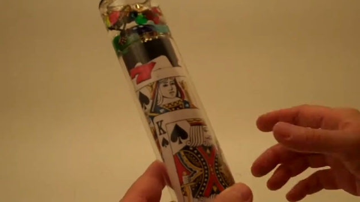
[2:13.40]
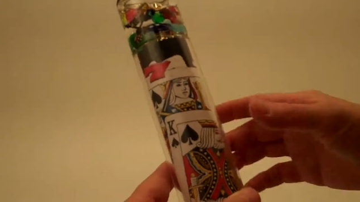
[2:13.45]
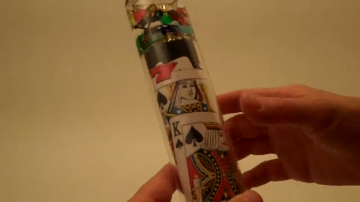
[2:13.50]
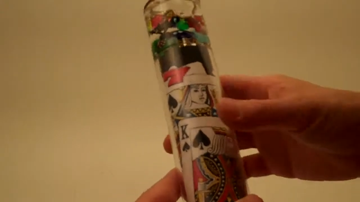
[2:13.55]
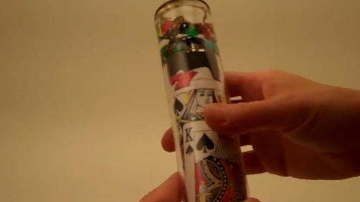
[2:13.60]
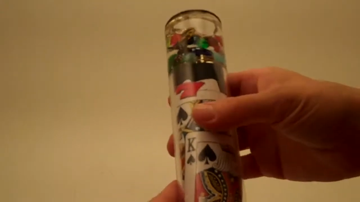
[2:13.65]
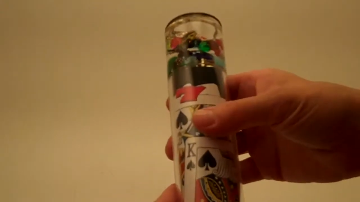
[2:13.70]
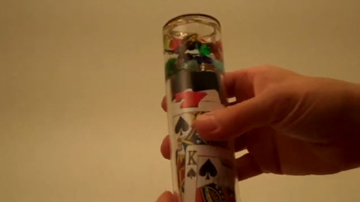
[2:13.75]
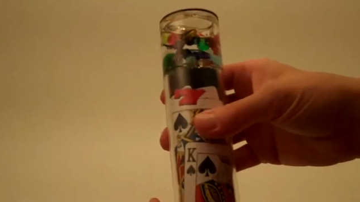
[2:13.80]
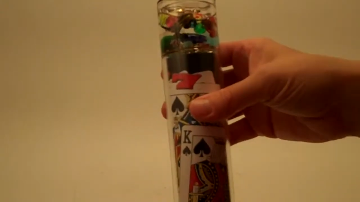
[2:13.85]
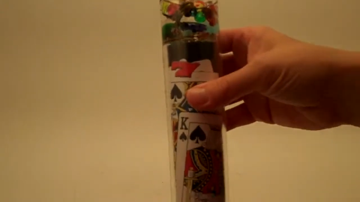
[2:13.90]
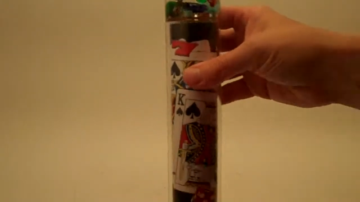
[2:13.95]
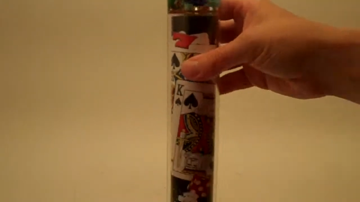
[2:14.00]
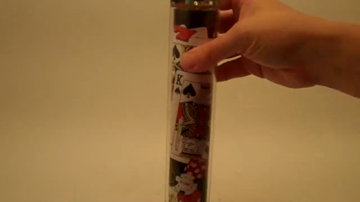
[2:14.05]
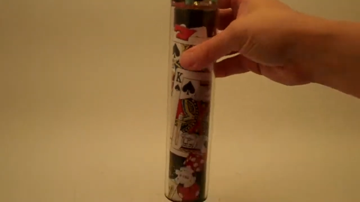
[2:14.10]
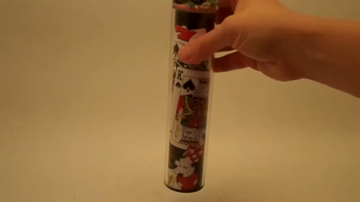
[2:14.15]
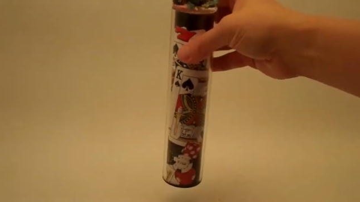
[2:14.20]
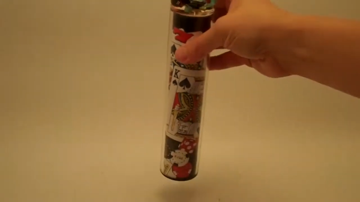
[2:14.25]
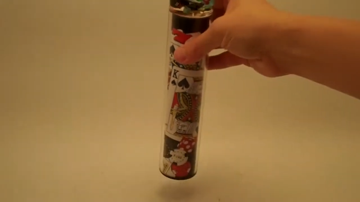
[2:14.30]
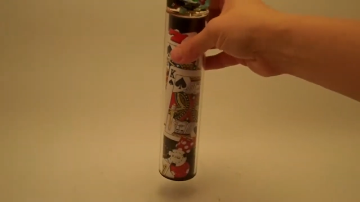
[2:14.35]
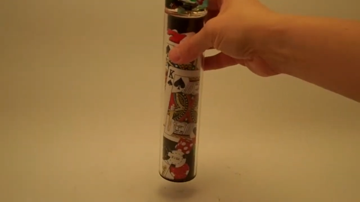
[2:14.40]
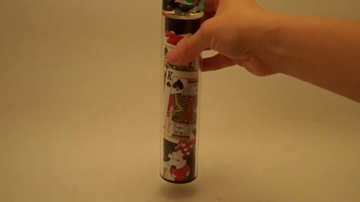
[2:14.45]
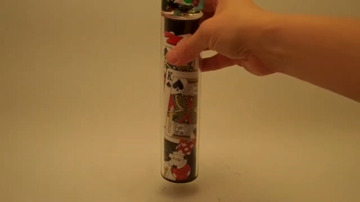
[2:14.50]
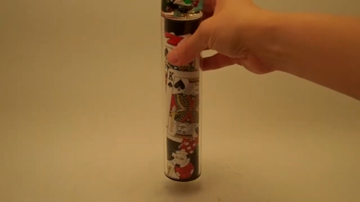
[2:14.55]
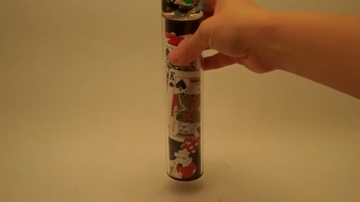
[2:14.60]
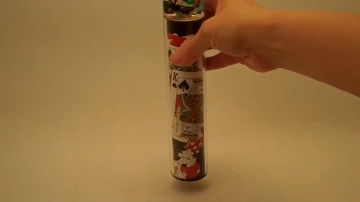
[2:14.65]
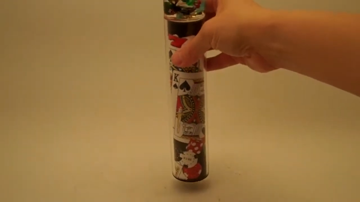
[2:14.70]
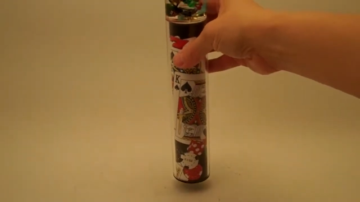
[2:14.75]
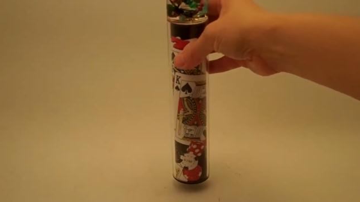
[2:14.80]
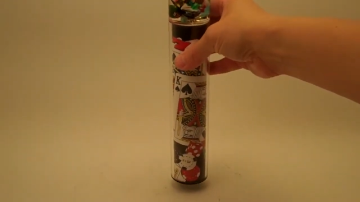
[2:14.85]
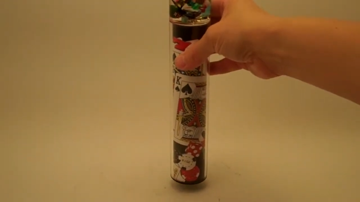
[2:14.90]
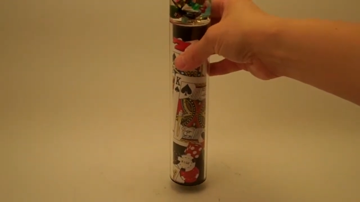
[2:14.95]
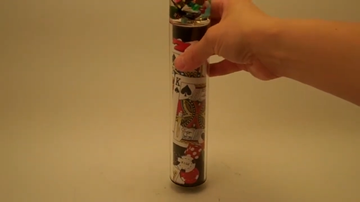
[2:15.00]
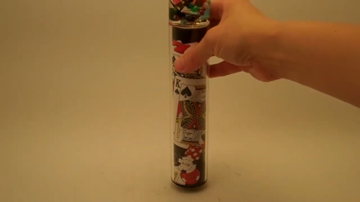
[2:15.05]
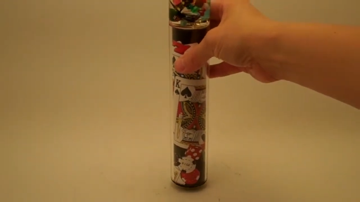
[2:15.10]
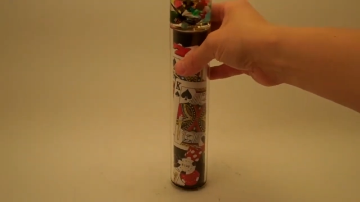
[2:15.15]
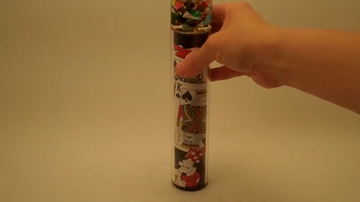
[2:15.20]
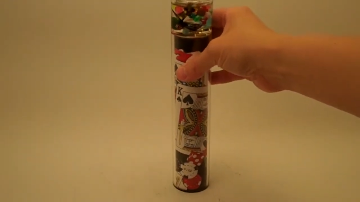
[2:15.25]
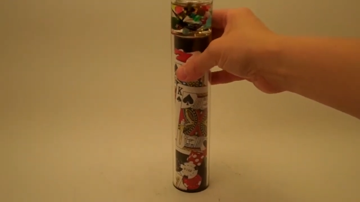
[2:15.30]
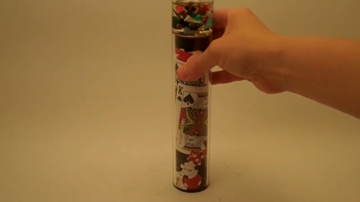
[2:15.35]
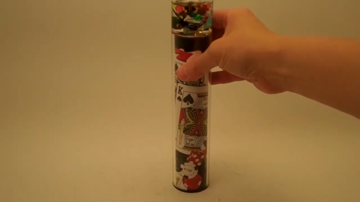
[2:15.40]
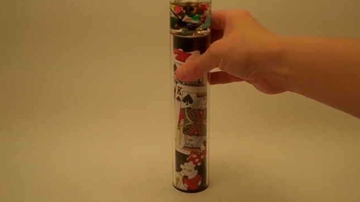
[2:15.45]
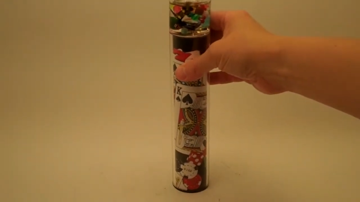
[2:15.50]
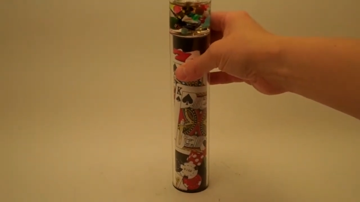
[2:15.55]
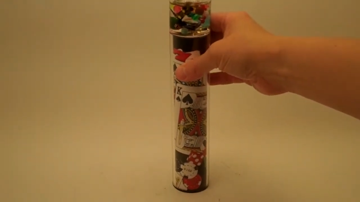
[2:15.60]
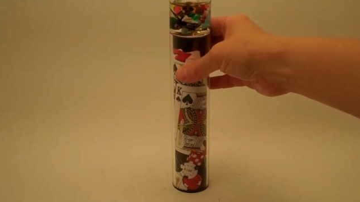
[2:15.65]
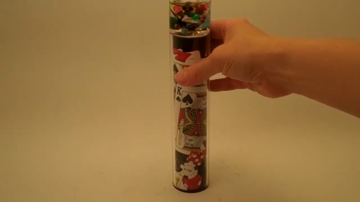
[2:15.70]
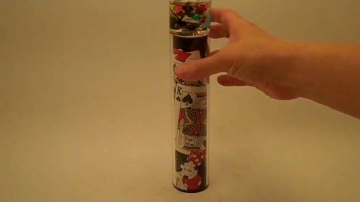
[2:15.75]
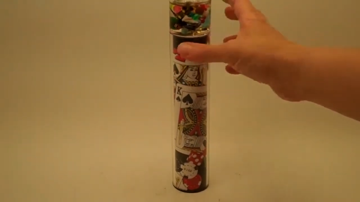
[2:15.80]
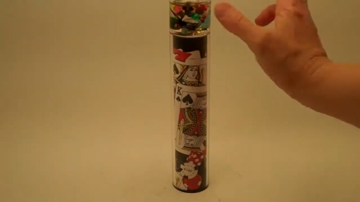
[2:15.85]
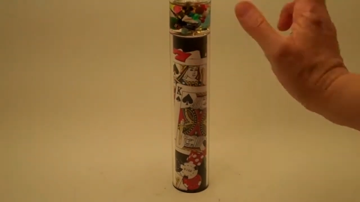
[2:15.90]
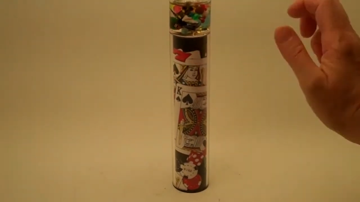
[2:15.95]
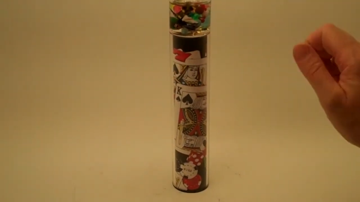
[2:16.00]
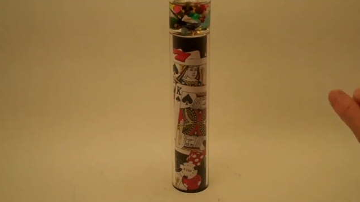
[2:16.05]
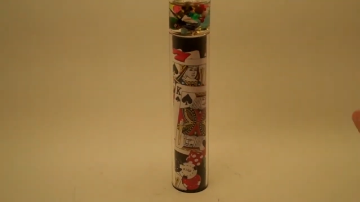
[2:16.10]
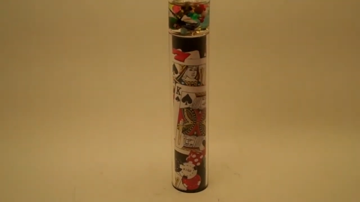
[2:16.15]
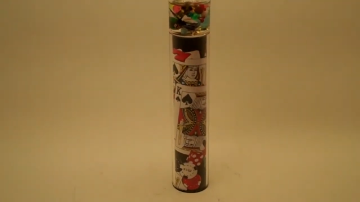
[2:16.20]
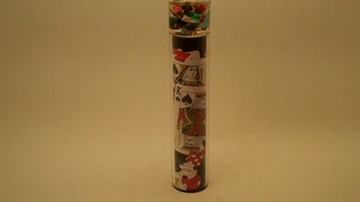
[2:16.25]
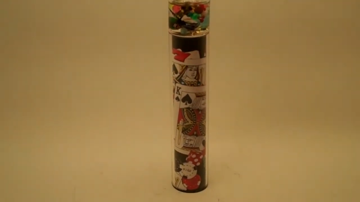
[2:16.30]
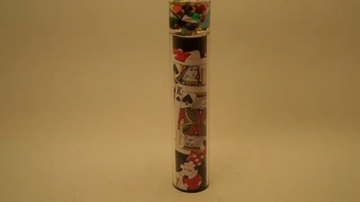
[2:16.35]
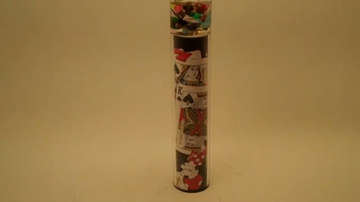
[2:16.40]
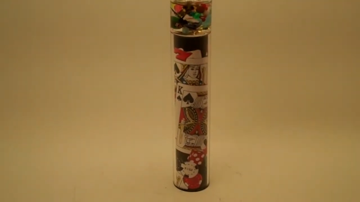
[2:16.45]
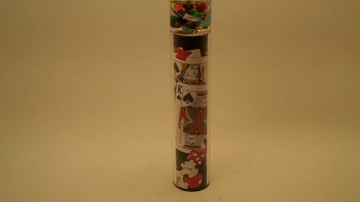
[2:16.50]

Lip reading: No face is visible, so there are no lips to read.